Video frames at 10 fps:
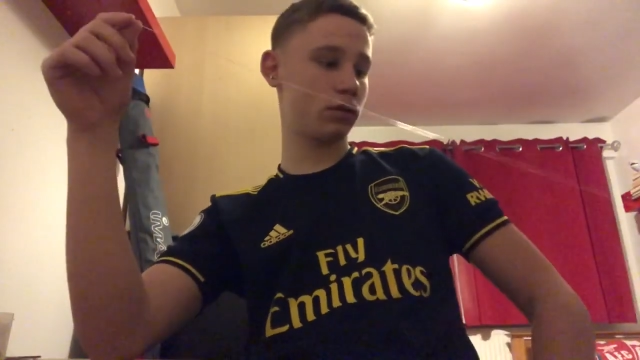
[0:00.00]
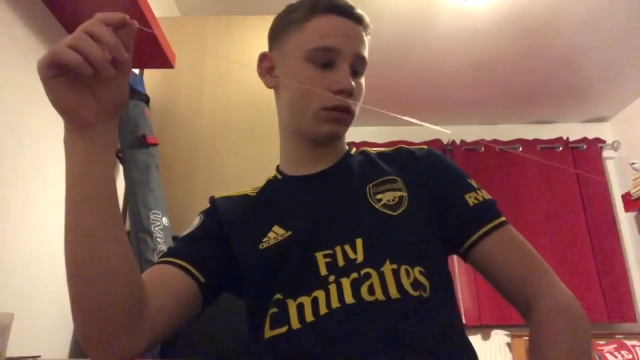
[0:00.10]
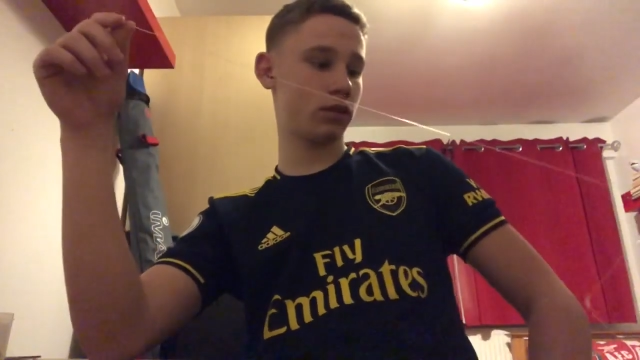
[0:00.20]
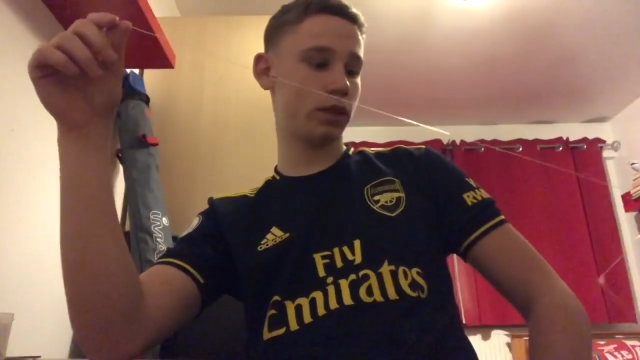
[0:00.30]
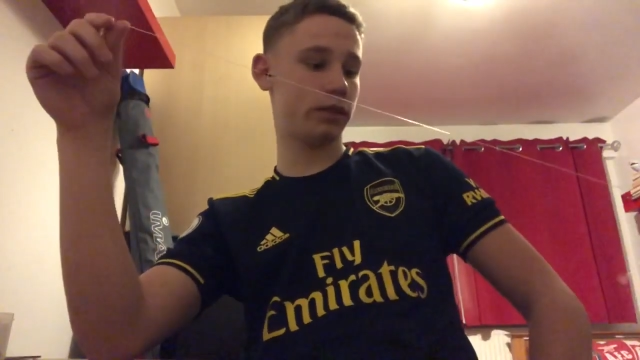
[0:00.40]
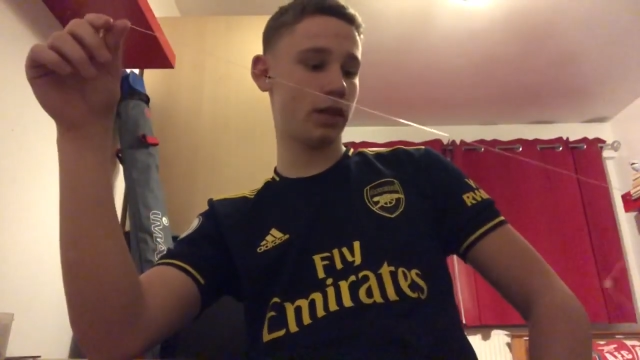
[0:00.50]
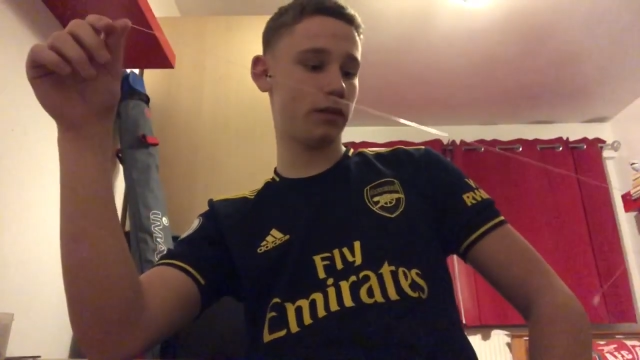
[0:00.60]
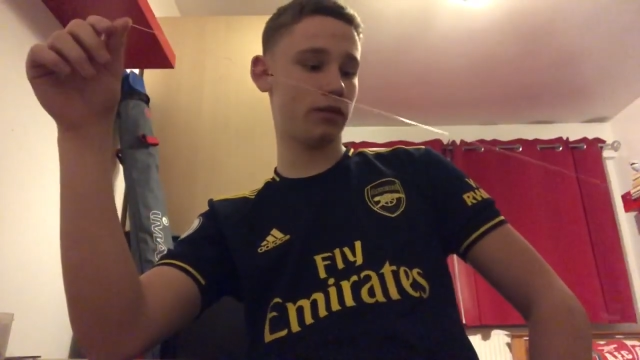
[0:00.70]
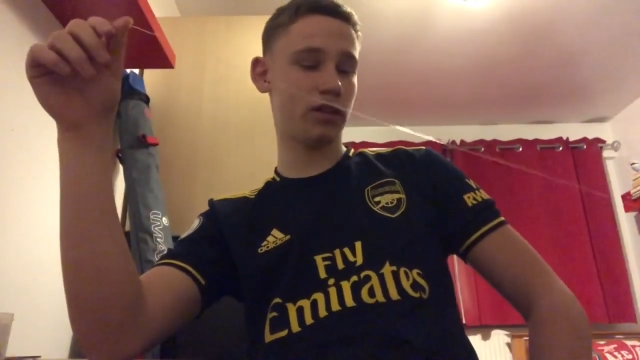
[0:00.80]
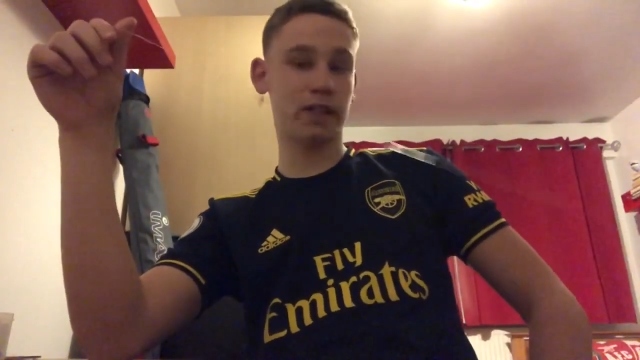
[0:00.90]
They'd
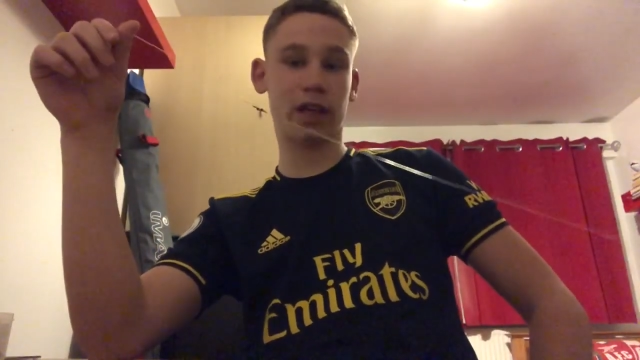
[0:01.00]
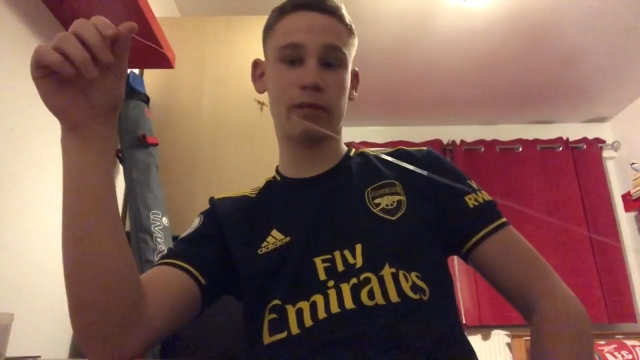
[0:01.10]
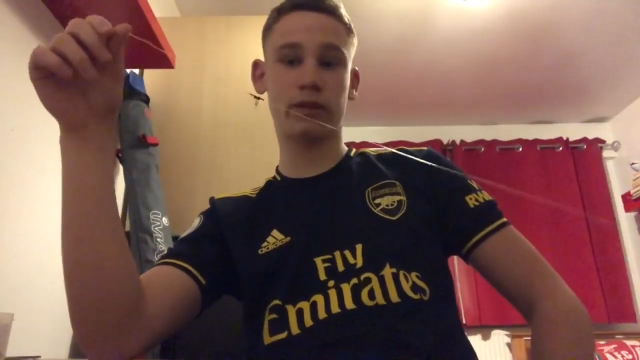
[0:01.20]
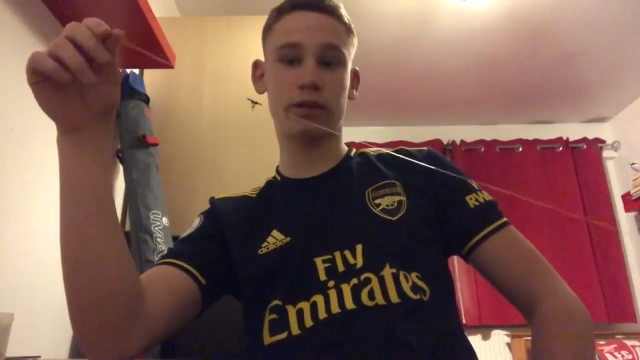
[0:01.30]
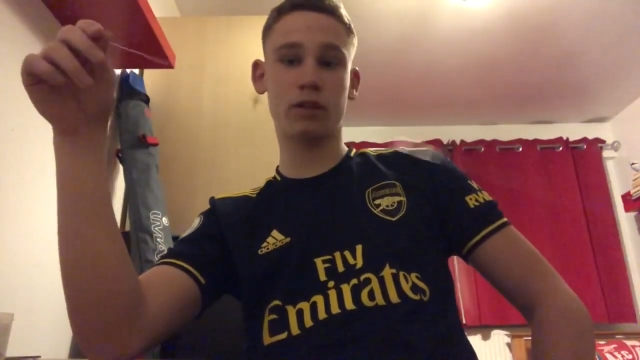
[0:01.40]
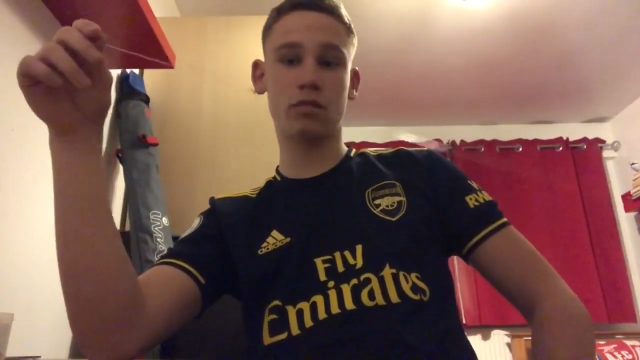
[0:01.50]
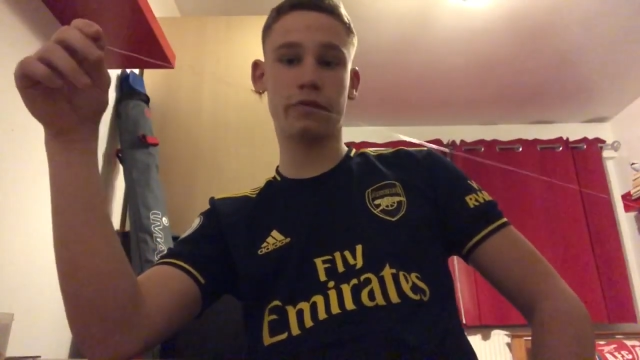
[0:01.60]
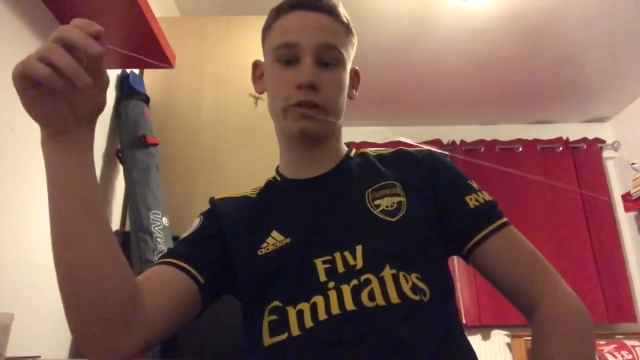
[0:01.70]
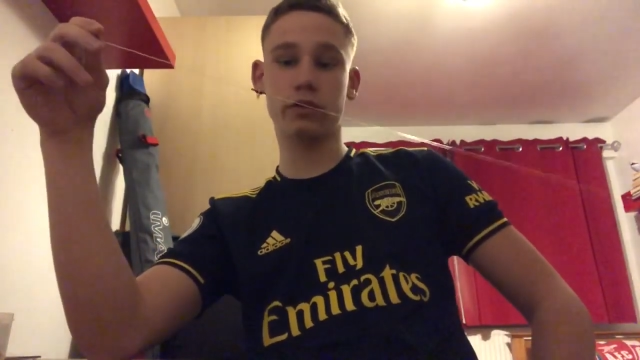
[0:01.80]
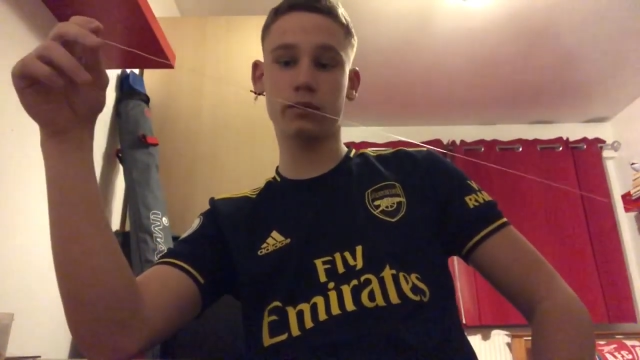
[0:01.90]
never really came into
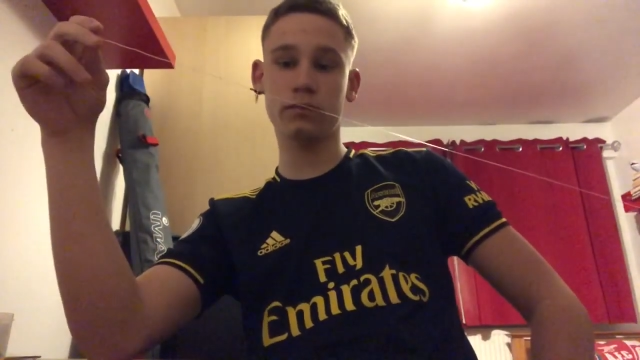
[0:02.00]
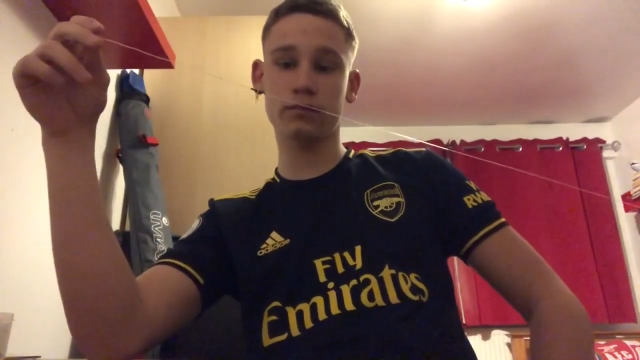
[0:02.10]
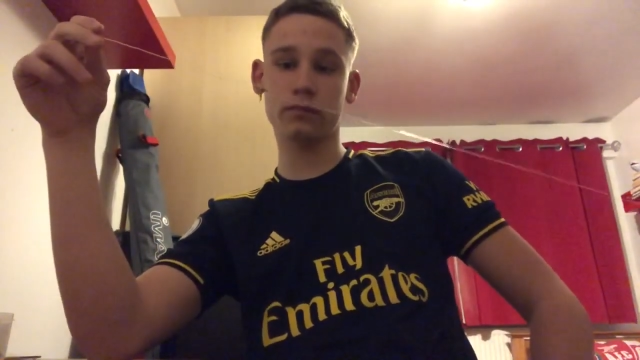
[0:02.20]
Ilfracombe